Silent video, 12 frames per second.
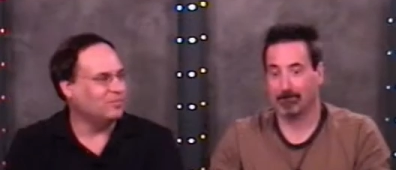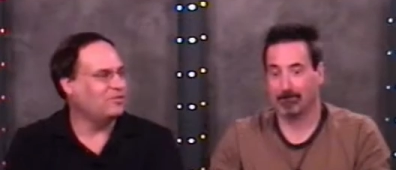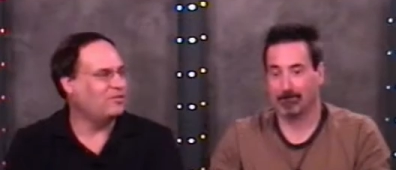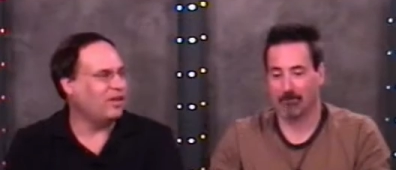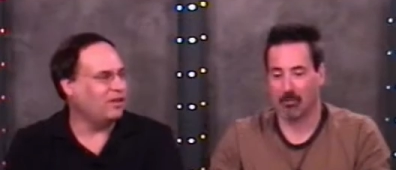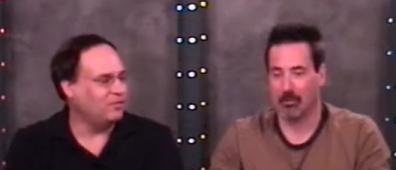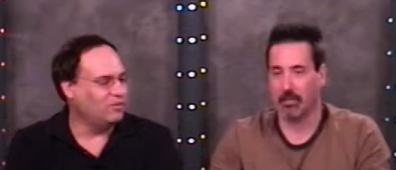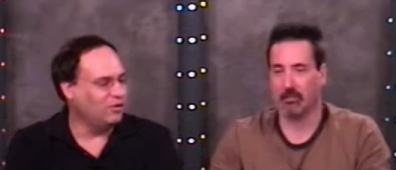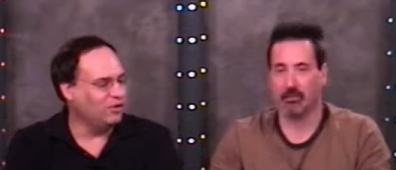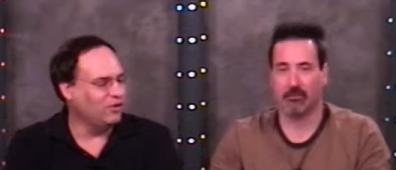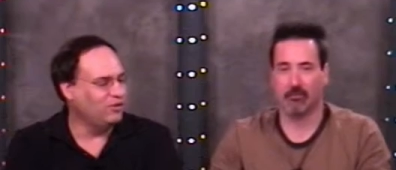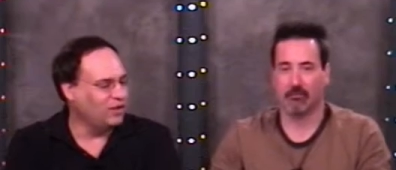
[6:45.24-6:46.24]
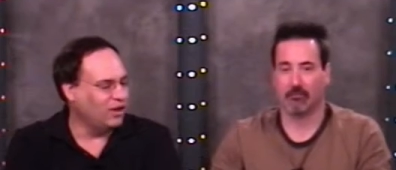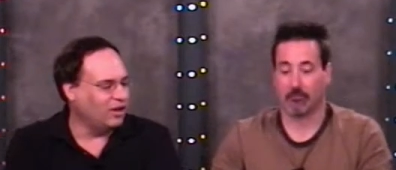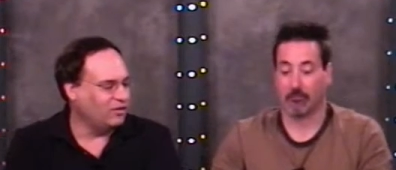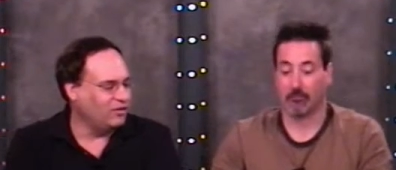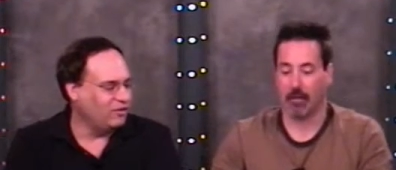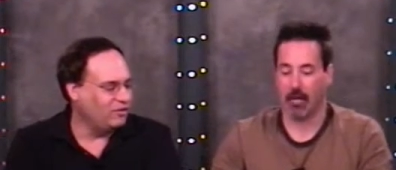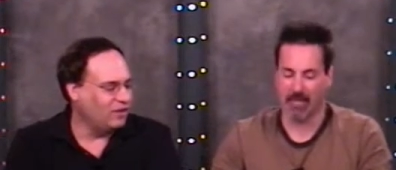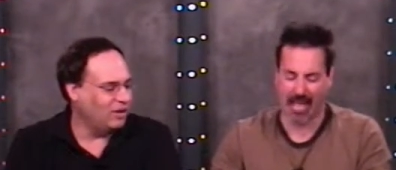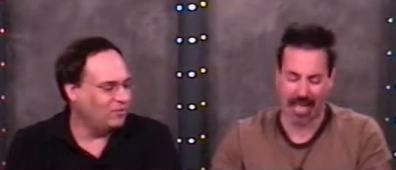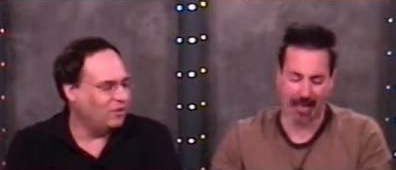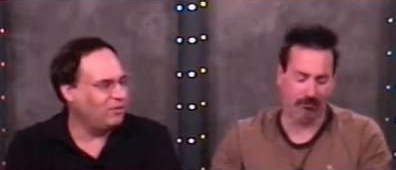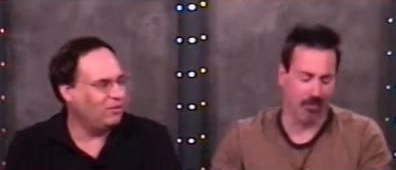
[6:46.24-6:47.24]
Speaker 1: Dave. Or are you done? Are you I'm
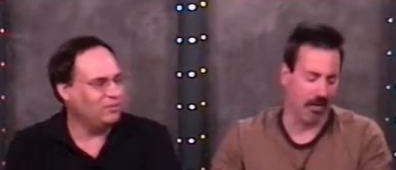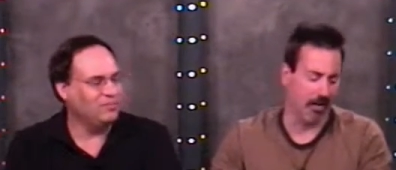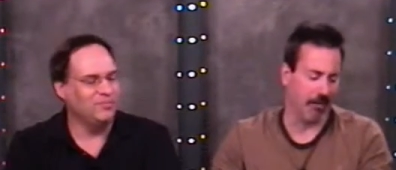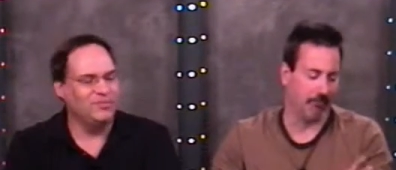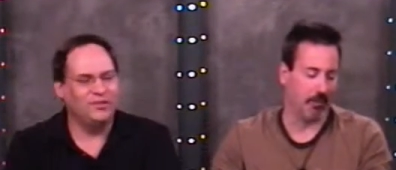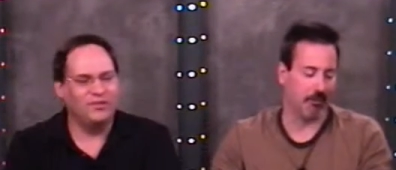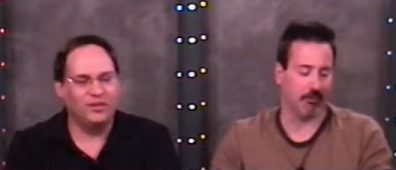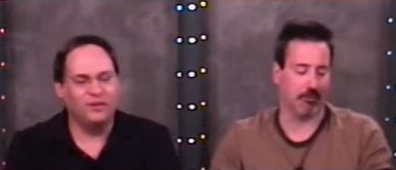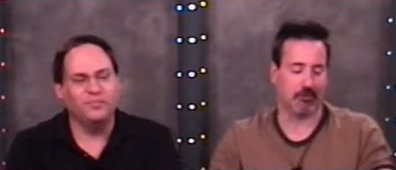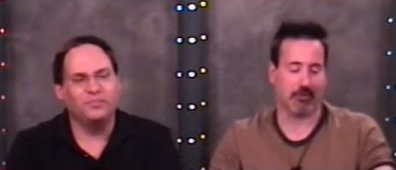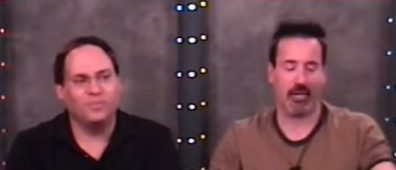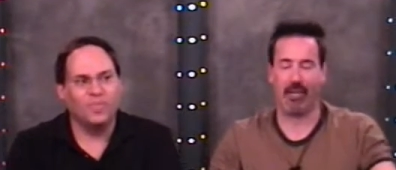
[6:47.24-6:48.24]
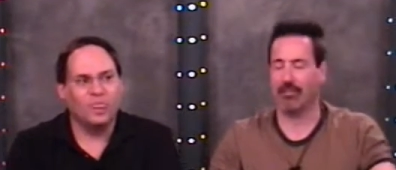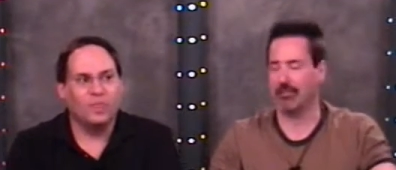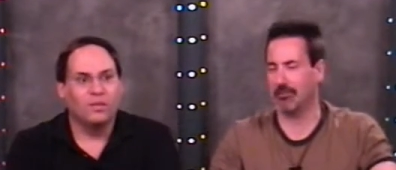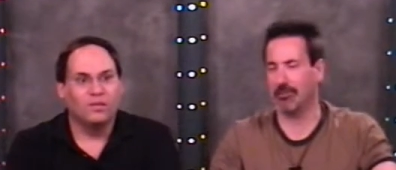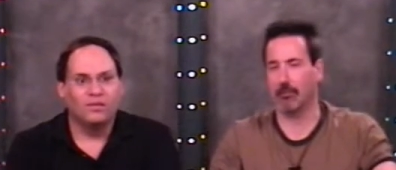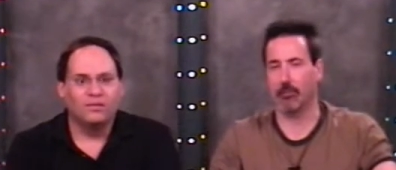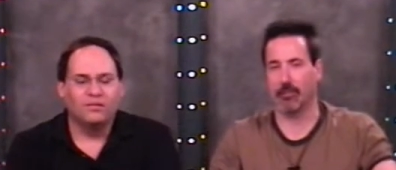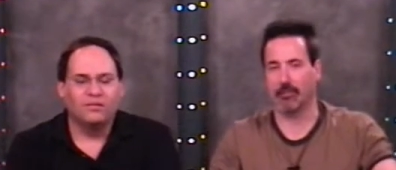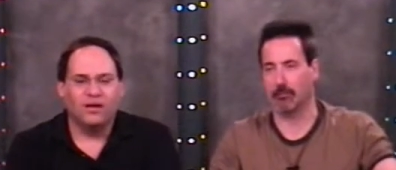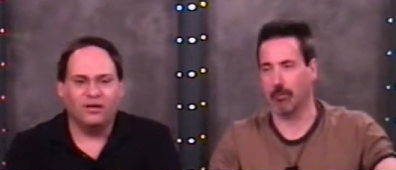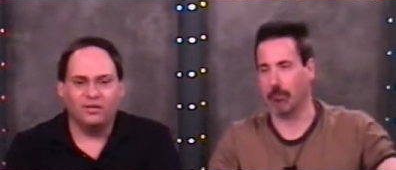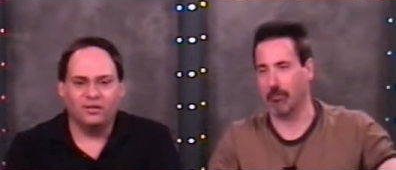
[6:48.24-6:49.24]
done? I'm done. I'm done with done? those clients. You shouldn't be wasting
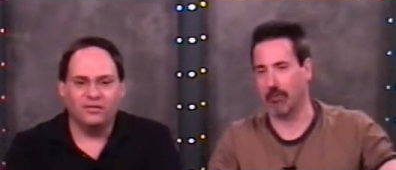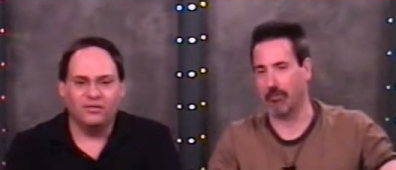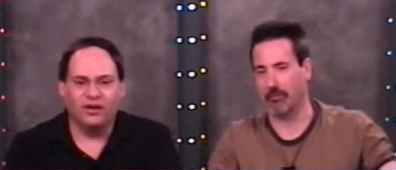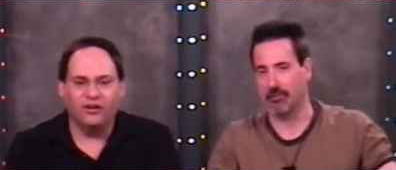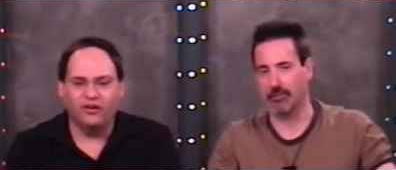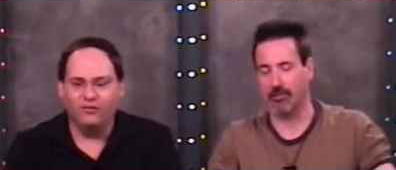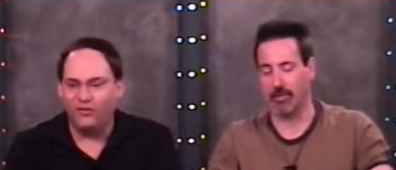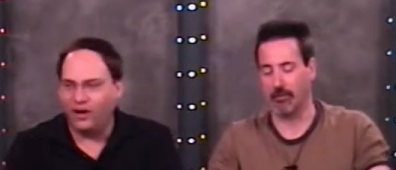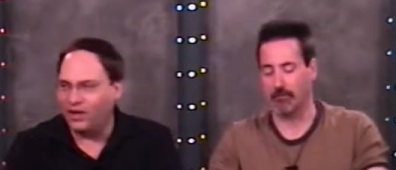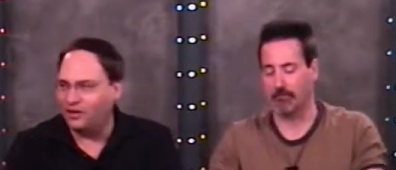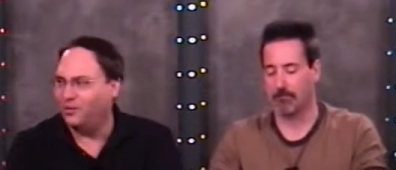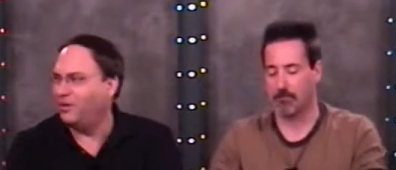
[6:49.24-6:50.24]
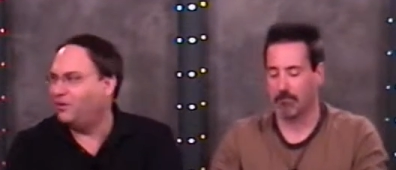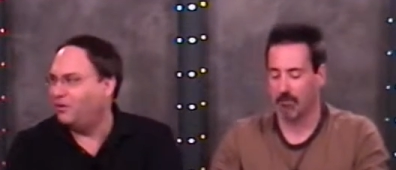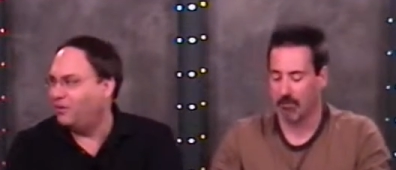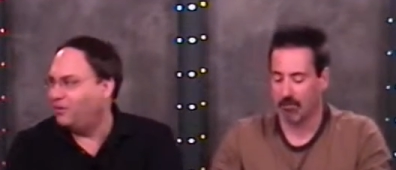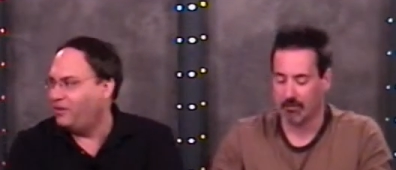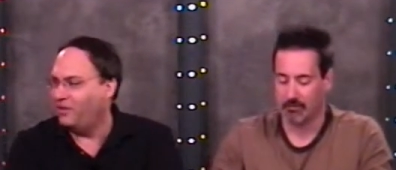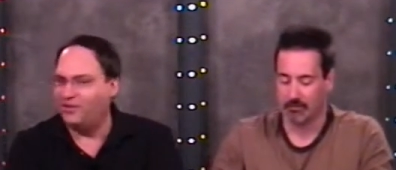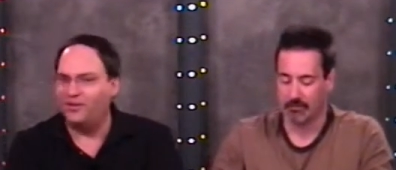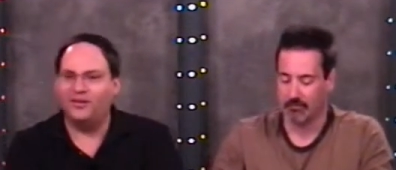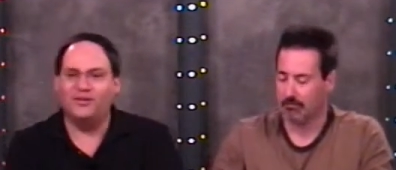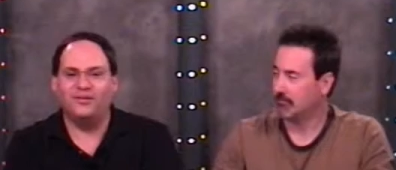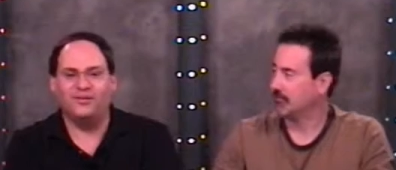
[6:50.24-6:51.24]
my breath. are you Senate. following all the
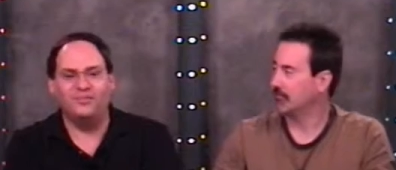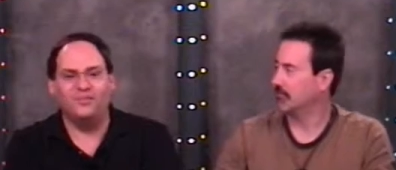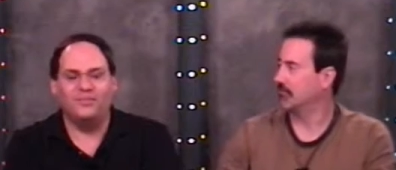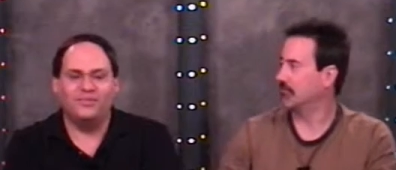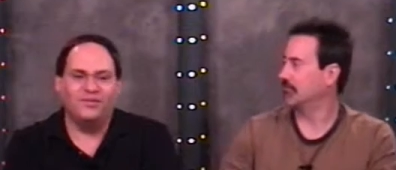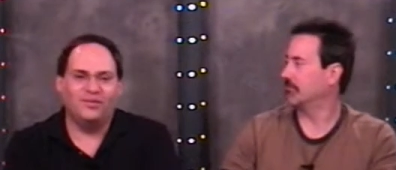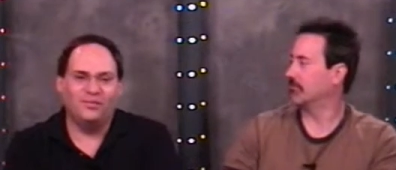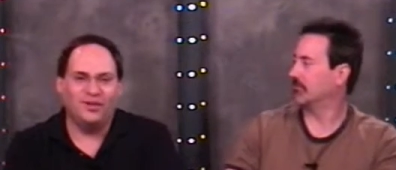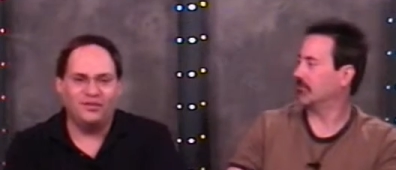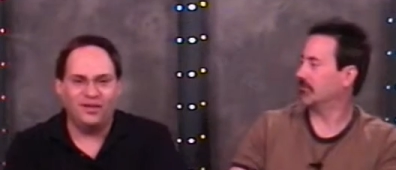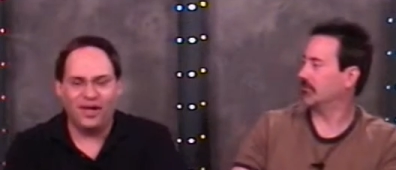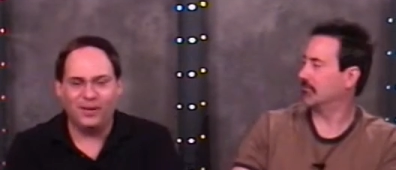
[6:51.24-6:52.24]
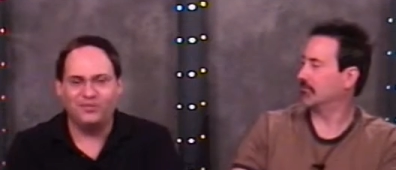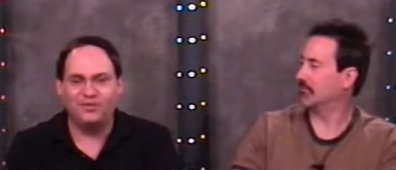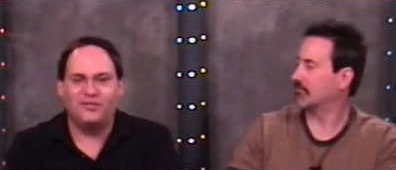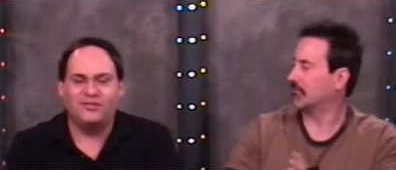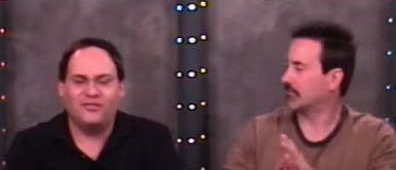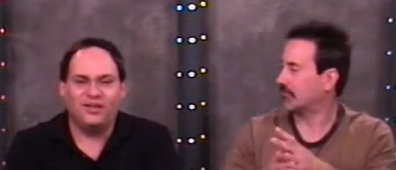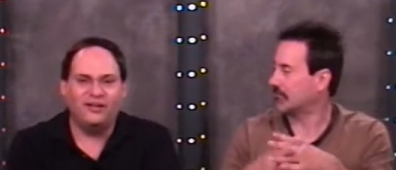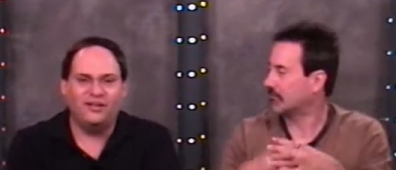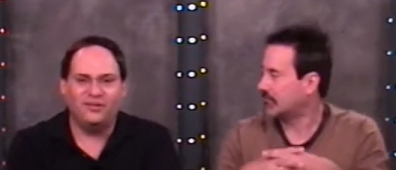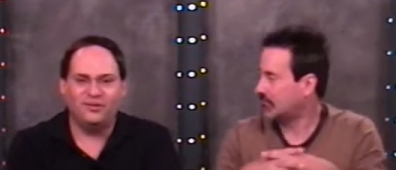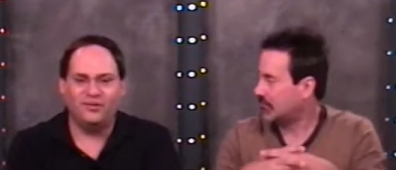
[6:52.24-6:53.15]
uh, the mishaps at the Senate and all